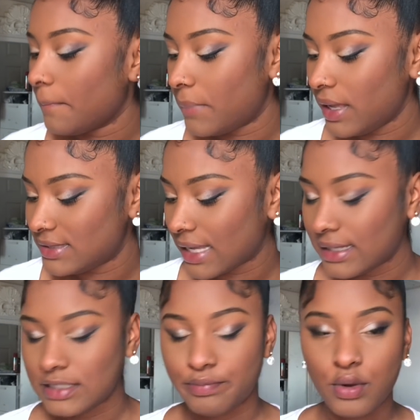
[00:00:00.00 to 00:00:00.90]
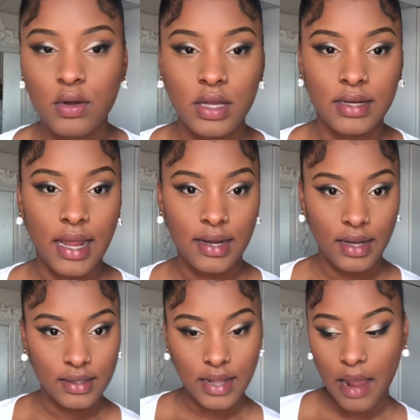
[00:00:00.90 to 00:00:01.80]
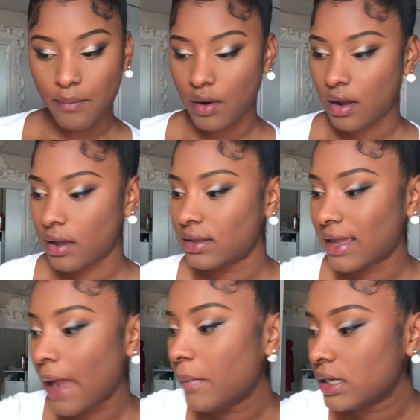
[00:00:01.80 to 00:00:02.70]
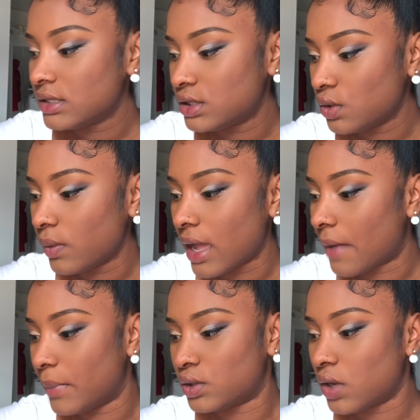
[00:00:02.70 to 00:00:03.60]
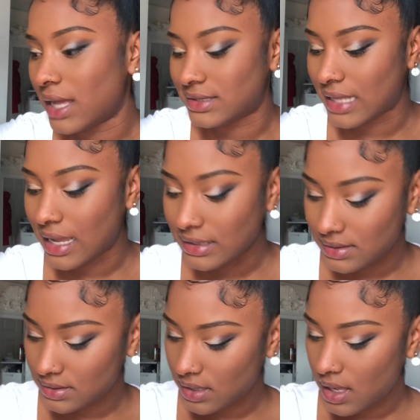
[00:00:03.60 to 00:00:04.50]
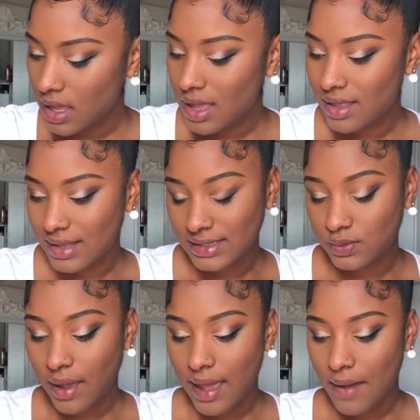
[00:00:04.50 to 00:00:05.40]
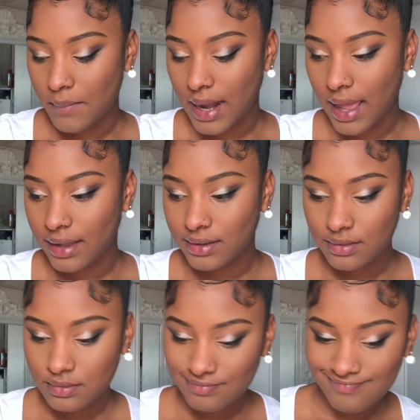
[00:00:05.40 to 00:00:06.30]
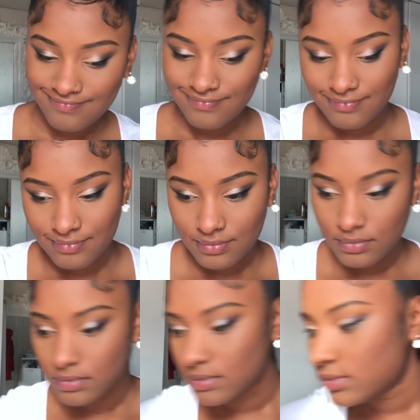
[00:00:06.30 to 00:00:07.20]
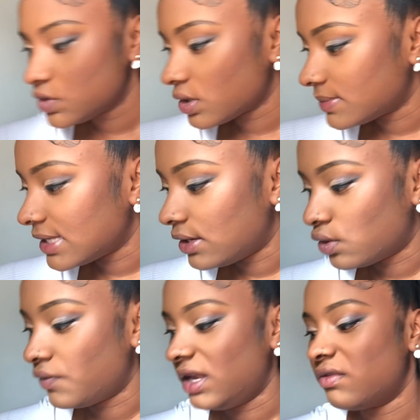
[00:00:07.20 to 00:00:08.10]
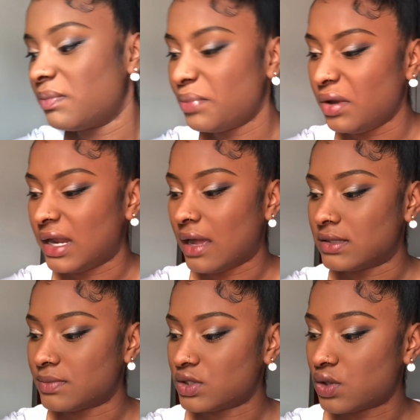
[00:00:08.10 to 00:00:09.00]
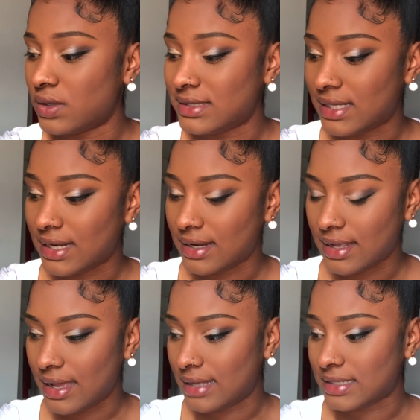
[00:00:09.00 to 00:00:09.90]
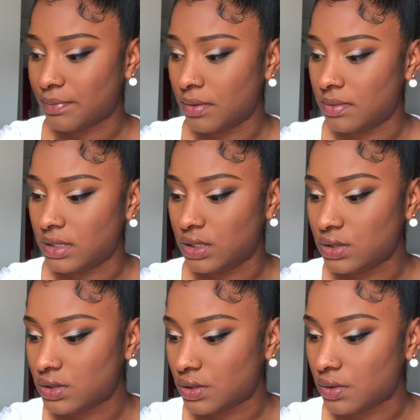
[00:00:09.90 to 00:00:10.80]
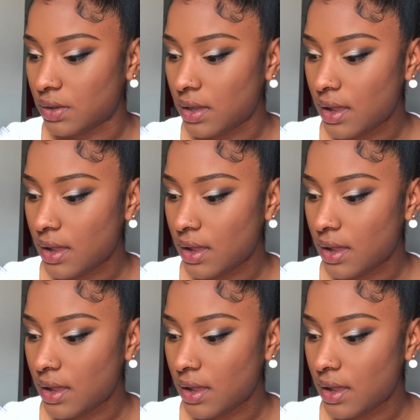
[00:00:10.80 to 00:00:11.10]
But it's like it's broken like near the camera. The camera can still work but not as nice. That's why I'm like, do you know what I'm saying, not really putting out as much content and that as I probably used to.